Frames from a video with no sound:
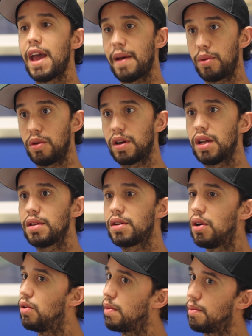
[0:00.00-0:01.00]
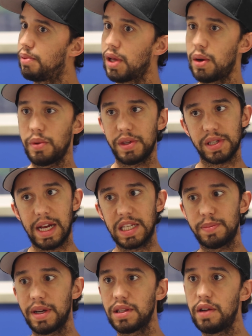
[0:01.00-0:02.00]
Hey, I've been looking at the code, I've been playing with this
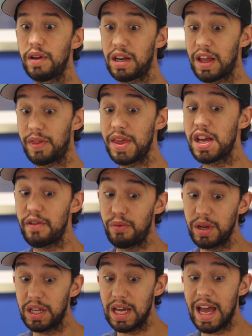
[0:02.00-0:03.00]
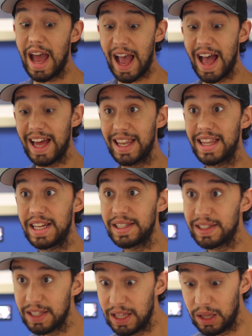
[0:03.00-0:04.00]
aspect of it, and I think if we add
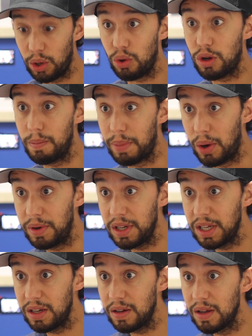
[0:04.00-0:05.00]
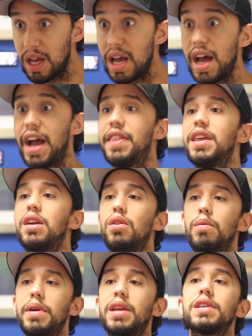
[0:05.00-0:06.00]
this little component here, I think
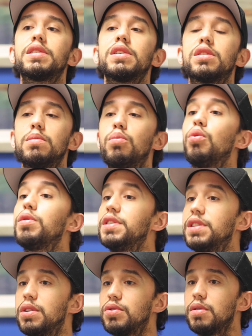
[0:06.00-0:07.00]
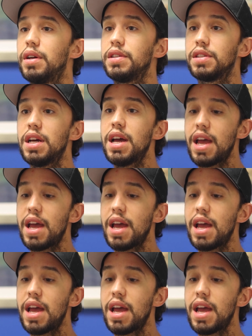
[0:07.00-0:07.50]
it'll make the system more decentralized.